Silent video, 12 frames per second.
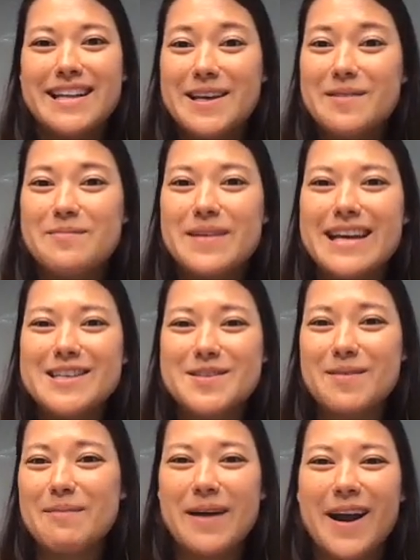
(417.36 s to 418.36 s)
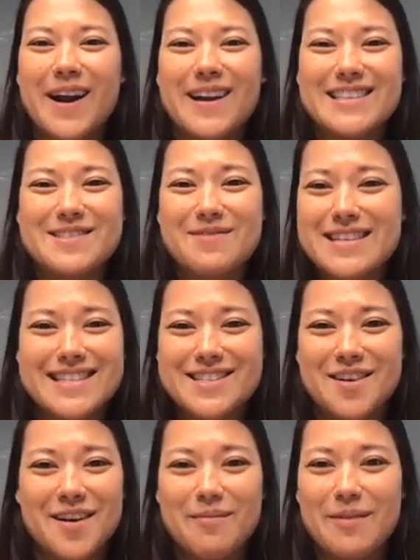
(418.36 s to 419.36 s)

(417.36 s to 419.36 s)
and Yimby. So my parents, my sister,